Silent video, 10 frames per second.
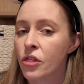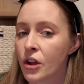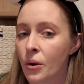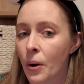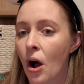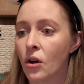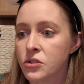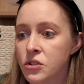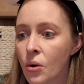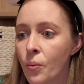there
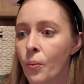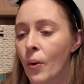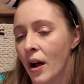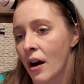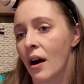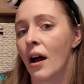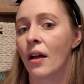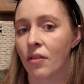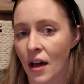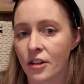also were
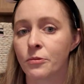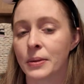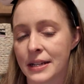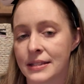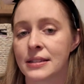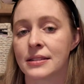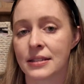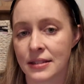a lot of places to